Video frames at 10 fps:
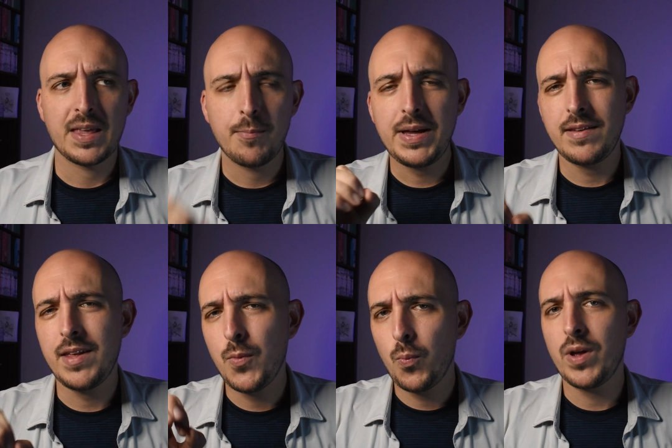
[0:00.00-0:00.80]
But
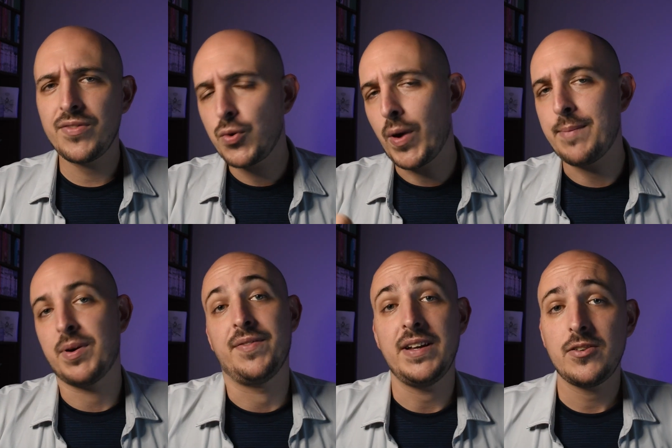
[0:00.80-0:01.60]
it wasn't quite
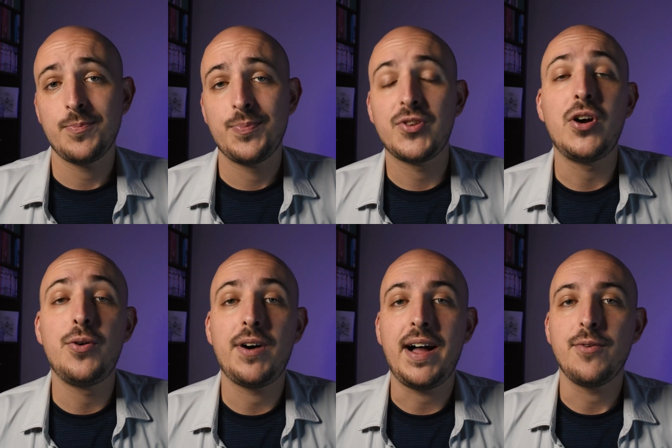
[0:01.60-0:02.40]
perfect.
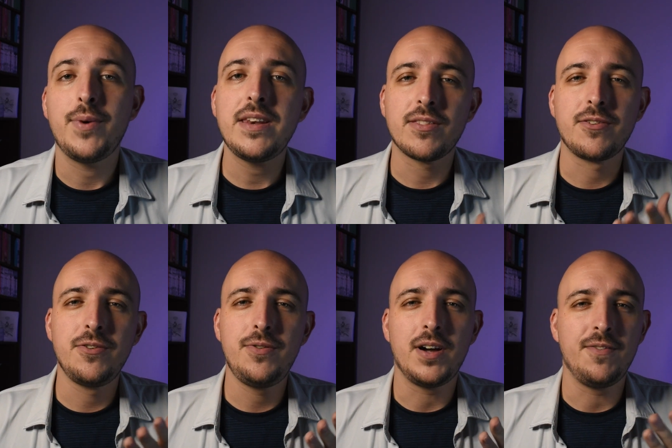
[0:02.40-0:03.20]
So I went
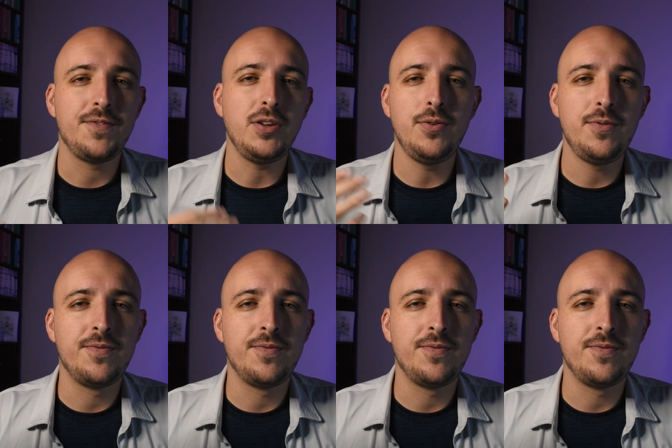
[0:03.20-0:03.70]
through a few